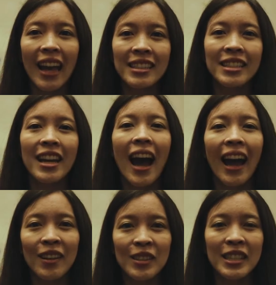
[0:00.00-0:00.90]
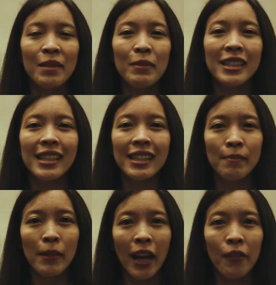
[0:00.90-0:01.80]
Asia IoT
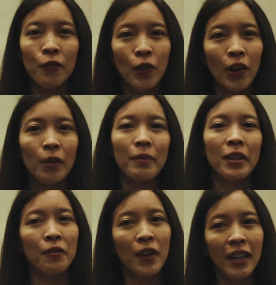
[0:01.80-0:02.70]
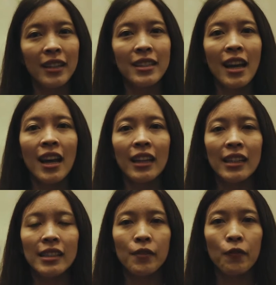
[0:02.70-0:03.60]
Business Platform event
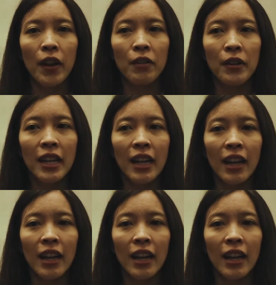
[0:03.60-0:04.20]
is very